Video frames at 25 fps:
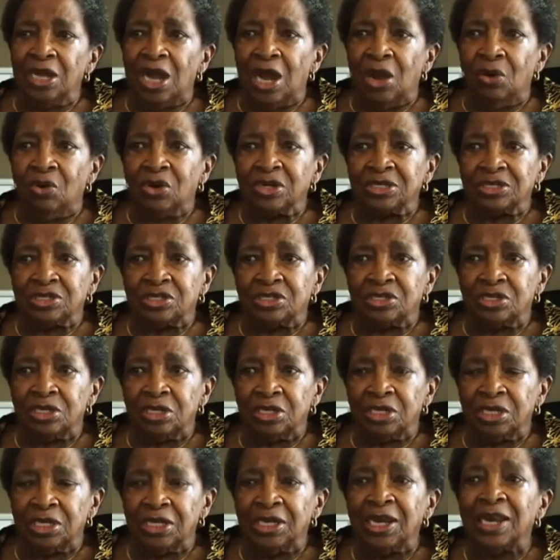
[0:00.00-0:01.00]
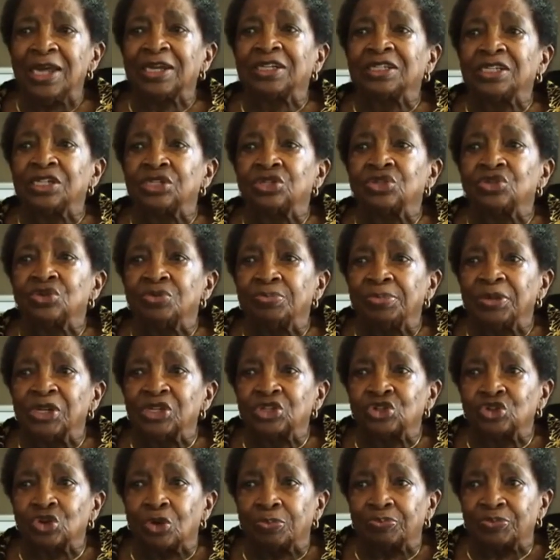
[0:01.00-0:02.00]
I was elected to be a
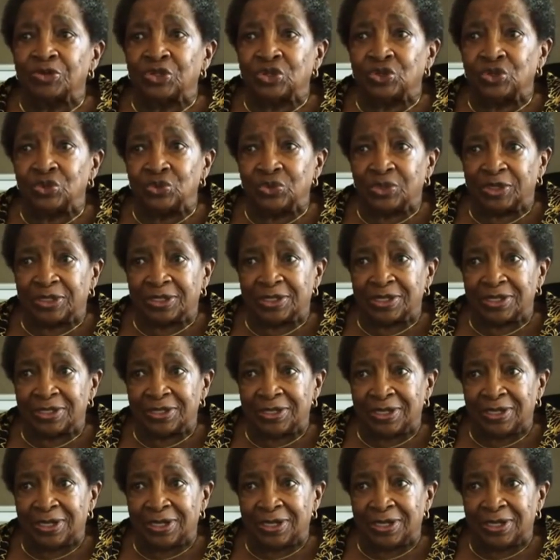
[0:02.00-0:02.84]
shop steward.